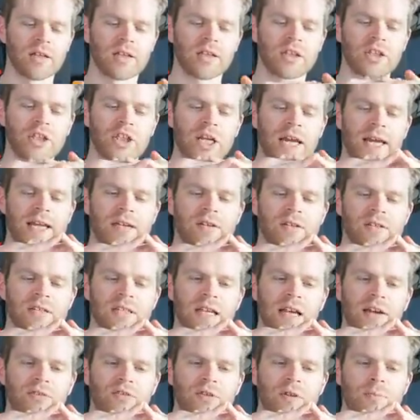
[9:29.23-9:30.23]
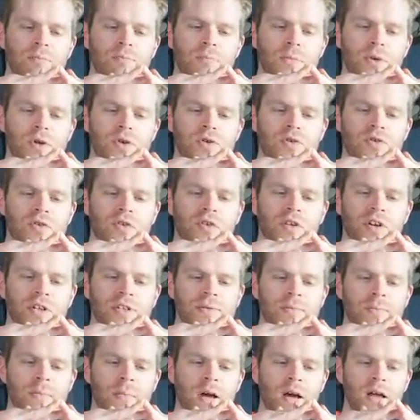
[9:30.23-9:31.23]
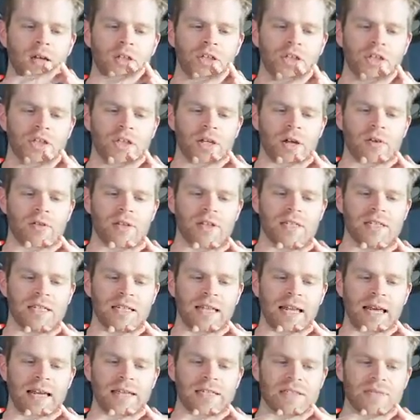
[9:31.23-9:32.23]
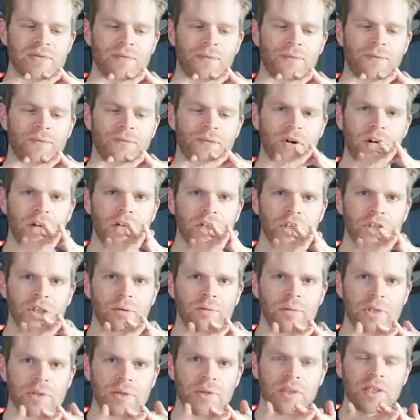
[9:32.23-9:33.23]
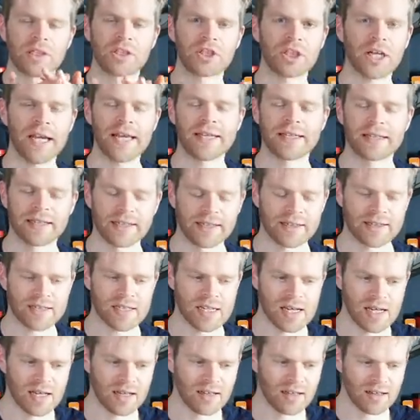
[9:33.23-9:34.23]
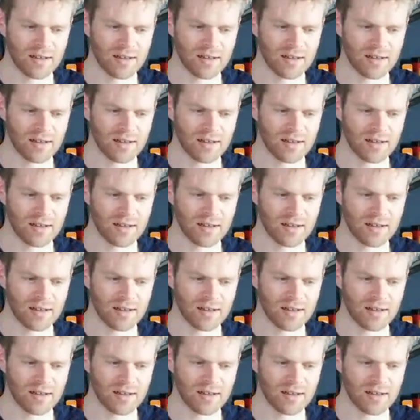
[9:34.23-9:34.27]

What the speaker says: the chain doesn't have to move as much, so there's less friction between the chain links.